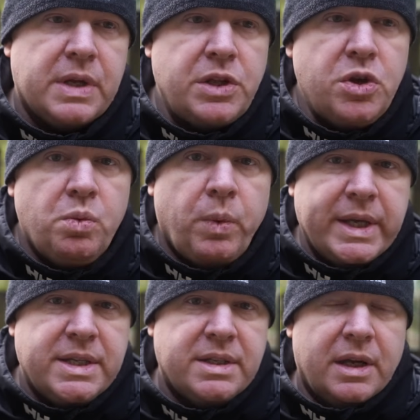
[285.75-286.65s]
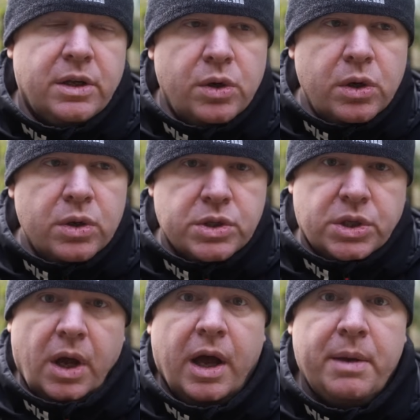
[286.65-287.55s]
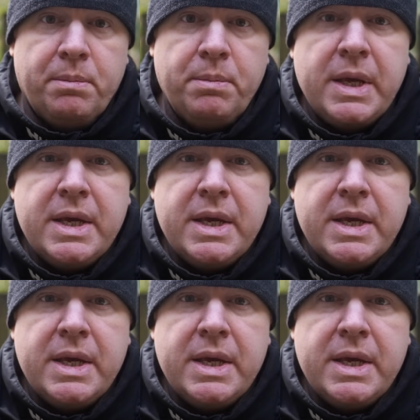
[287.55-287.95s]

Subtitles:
And you lose time